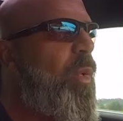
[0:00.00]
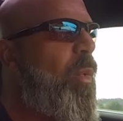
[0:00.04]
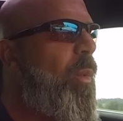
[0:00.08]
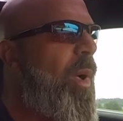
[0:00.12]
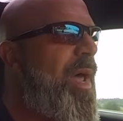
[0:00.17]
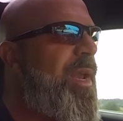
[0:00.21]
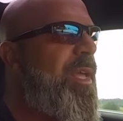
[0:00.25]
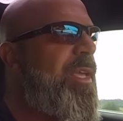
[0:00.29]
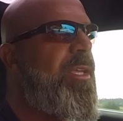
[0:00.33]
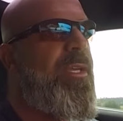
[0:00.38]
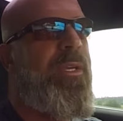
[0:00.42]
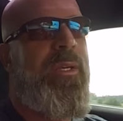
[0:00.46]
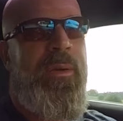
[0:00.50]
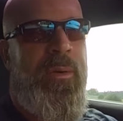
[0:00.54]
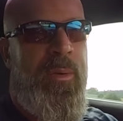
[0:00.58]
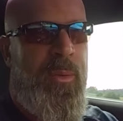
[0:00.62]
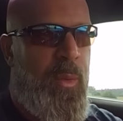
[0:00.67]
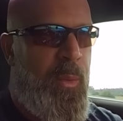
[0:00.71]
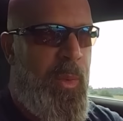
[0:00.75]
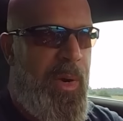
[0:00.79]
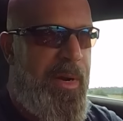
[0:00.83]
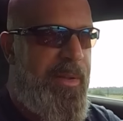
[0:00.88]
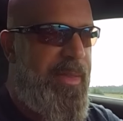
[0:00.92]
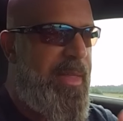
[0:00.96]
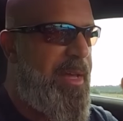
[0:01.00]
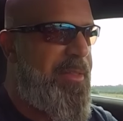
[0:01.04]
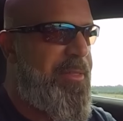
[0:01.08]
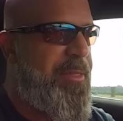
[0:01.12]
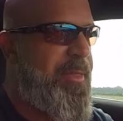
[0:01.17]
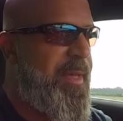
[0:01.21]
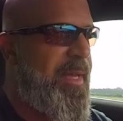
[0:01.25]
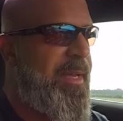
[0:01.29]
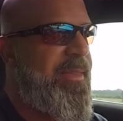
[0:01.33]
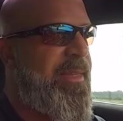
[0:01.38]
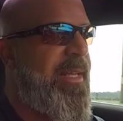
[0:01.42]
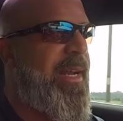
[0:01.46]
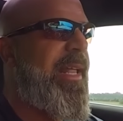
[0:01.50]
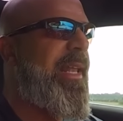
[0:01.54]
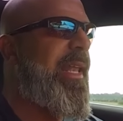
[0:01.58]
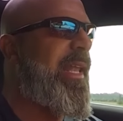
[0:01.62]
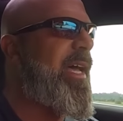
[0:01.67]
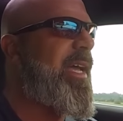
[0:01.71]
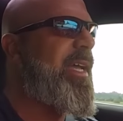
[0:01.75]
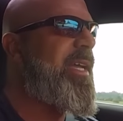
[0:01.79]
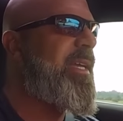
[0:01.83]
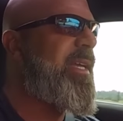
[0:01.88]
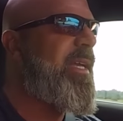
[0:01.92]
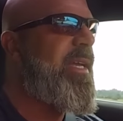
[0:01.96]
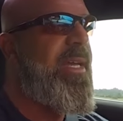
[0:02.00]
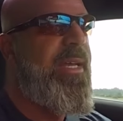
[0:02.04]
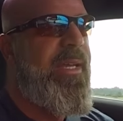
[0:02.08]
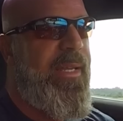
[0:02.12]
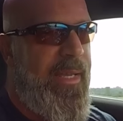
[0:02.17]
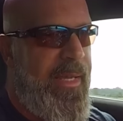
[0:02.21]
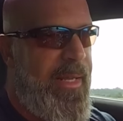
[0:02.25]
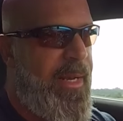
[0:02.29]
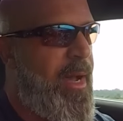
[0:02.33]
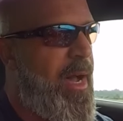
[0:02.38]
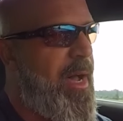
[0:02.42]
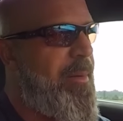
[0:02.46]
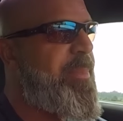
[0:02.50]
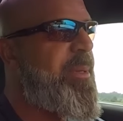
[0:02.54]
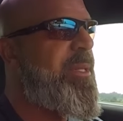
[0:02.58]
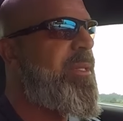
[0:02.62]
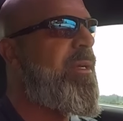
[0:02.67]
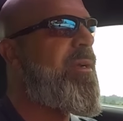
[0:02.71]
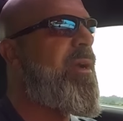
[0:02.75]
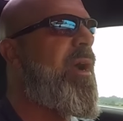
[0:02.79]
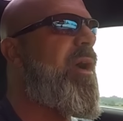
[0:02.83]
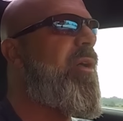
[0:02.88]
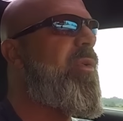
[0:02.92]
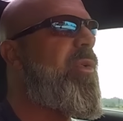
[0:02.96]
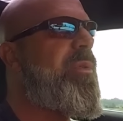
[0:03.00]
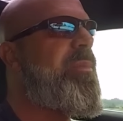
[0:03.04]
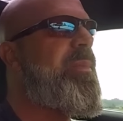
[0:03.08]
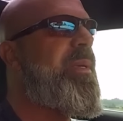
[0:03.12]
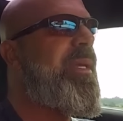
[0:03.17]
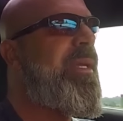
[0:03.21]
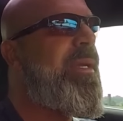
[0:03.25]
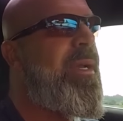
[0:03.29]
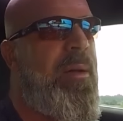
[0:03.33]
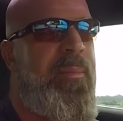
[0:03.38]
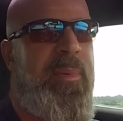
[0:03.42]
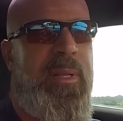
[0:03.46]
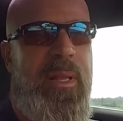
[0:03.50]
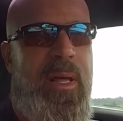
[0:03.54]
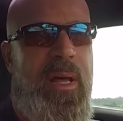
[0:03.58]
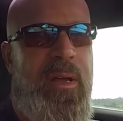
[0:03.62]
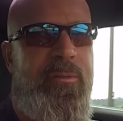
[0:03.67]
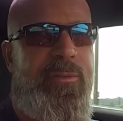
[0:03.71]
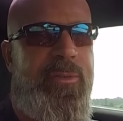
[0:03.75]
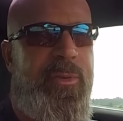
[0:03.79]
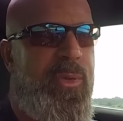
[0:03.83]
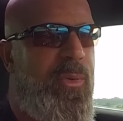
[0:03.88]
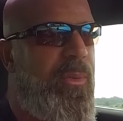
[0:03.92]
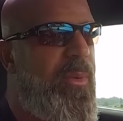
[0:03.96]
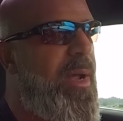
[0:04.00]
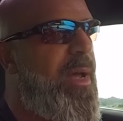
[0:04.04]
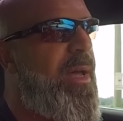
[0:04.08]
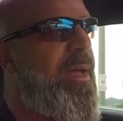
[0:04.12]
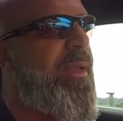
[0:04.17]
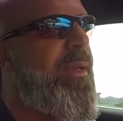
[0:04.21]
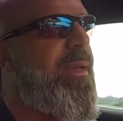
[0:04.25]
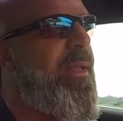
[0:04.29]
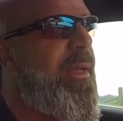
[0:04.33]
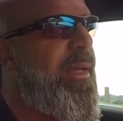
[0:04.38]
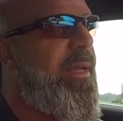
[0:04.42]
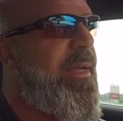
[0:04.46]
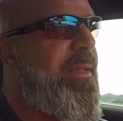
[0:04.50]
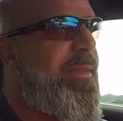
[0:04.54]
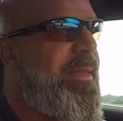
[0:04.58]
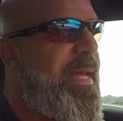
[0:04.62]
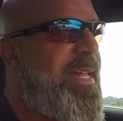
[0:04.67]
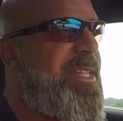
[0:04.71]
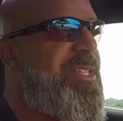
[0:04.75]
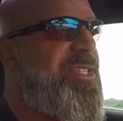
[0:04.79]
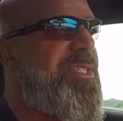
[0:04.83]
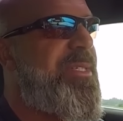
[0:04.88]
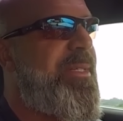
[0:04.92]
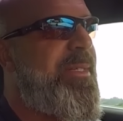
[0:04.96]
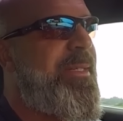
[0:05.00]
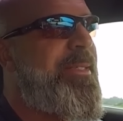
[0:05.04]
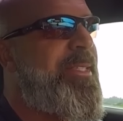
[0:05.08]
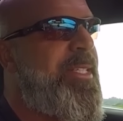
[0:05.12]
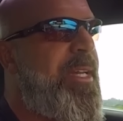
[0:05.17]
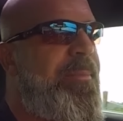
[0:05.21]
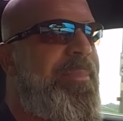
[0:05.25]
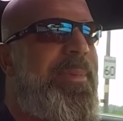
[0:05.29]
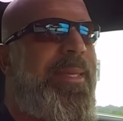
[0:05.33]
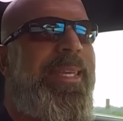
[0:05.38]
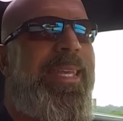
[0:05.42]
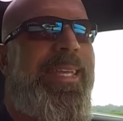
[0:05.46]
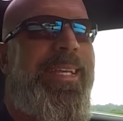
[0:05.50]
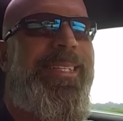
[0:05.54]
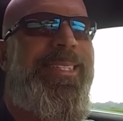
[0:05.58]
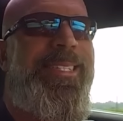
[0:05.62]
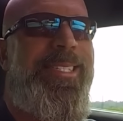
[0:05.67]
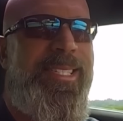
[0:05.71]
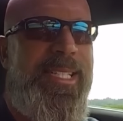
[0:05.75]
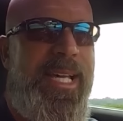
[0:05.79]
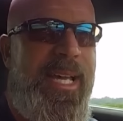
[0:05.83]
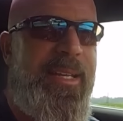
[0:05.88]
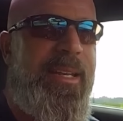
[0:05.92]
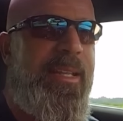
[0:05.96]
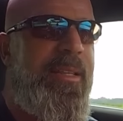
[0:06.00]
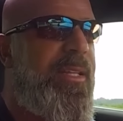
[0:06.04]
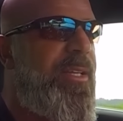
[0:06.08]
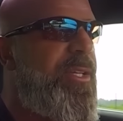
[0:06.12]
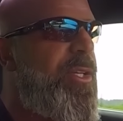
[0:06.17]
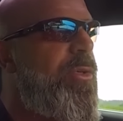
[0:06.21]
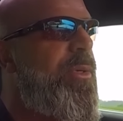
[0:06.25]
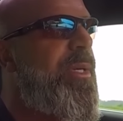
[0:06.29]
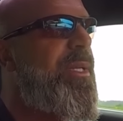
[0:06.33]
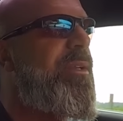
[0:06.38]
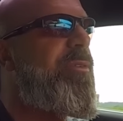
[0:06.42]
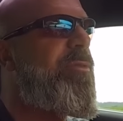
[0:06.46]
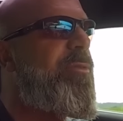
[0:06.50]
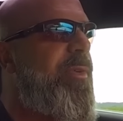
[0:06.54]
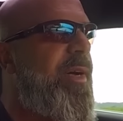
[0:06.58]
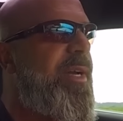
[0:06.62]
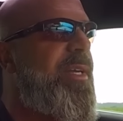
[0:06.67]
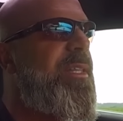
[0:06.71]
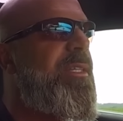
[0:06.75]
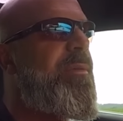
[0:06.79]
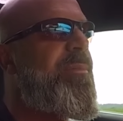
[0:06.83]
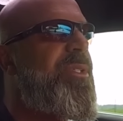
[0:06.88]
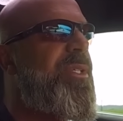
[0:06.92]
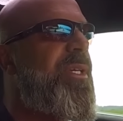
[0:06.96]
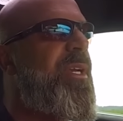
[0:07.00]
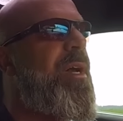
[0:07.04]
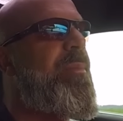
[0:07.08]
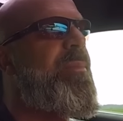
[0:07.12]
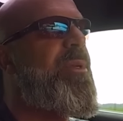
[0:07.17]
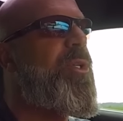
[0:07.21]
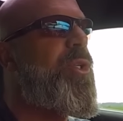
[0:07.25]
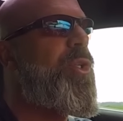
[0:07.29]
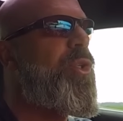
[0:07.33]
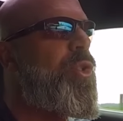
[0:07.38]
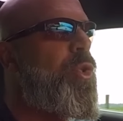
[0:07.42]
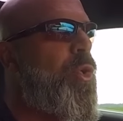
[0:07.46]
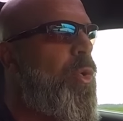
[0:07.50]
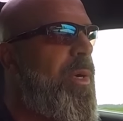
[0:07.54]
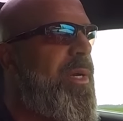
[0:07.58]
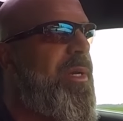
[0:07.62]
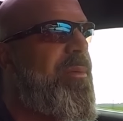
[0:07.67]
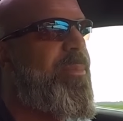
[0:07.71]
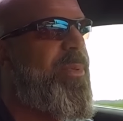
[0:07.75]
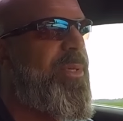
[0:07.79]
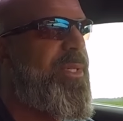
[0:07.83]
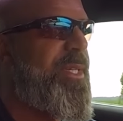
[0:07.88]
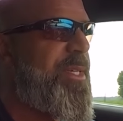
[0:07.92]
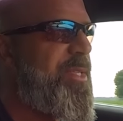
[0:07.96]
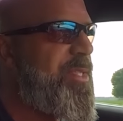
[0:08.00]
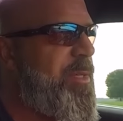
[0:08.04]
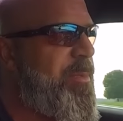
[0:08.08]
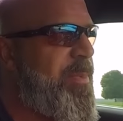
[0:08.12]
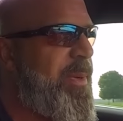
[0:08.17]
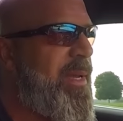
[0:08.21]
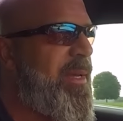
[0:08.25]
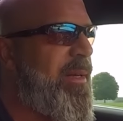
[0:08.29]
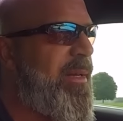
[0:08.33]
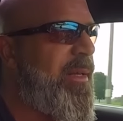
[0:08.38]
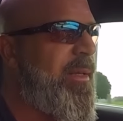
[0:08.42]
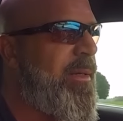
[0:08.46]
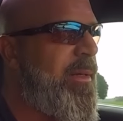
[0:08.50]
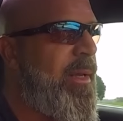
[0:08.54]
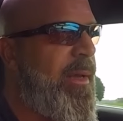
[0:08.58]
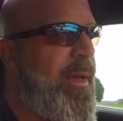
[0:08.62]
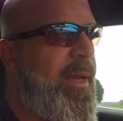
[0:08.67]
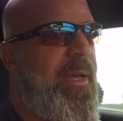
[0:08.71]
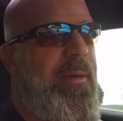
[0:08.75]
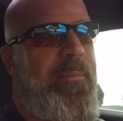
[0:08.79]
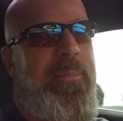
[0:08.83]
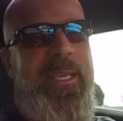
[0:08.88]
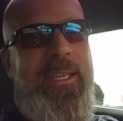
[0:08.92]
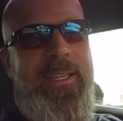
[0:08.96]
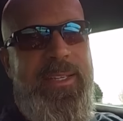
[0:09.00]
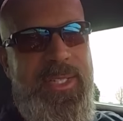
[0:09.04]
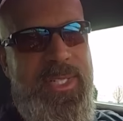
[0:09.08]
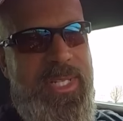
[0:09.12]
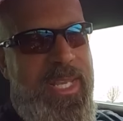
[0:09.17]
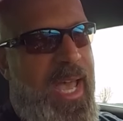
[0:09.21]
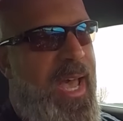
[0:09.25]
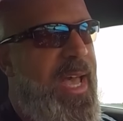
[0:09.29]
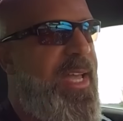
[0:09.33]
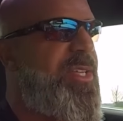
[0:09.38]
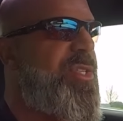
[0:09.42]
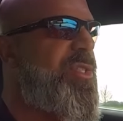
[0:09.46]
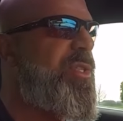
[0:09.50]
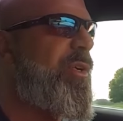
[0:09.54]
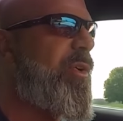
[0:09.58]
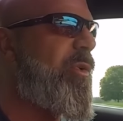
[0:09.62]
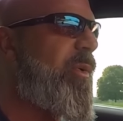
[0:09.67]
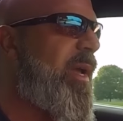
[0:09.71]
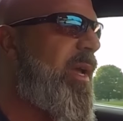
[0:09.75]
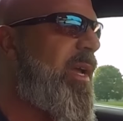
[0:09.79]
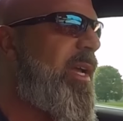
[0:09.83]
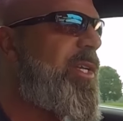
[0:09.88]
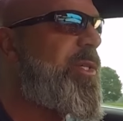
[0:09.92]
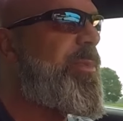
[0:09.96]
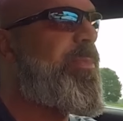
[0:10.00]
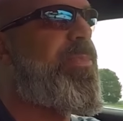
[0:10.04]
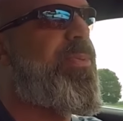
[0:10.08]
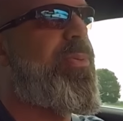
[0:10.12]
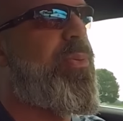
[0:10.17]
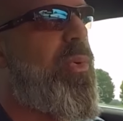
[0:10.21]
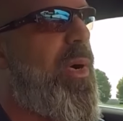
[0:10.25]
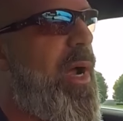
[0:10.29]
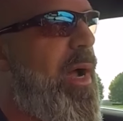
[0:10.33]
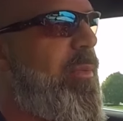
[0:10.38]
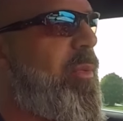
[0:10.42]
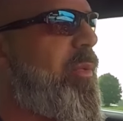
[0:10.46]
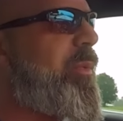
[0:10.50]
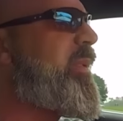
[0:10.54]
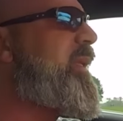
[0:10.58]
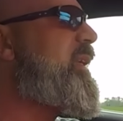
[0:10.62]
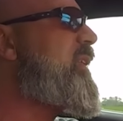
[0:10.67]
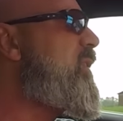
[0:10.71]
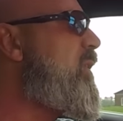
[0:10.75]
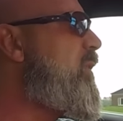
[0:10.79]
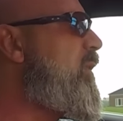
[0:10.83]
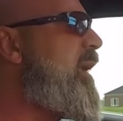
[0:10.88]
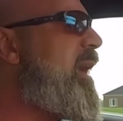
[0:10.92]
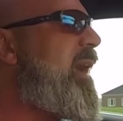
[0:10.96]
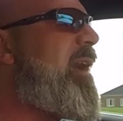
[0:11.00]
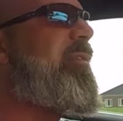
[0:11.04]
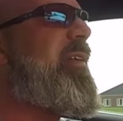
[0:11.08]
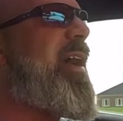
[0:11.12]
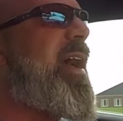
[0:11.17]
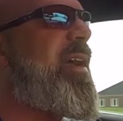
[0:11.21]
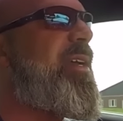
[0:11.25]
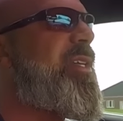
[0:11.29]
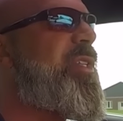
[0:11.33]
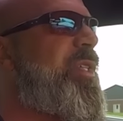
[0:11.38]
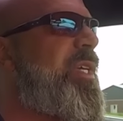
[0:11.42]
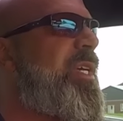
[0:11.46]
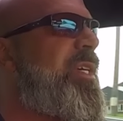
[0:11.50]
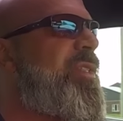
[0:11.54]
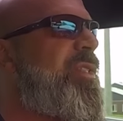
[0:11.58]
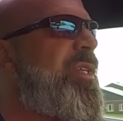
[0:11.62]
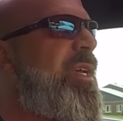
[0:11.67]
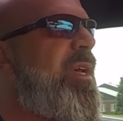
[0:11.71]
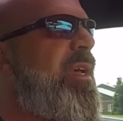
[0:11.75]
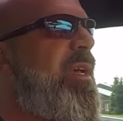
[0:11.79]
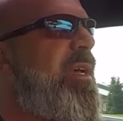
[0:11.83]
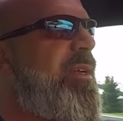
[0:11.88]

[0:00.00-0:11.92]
Why don't you wear that thing that I like and hop in the car with me and come along for the ride? That's something exciting that you can invite them to come and join and participate in, because guys their age probably don't have access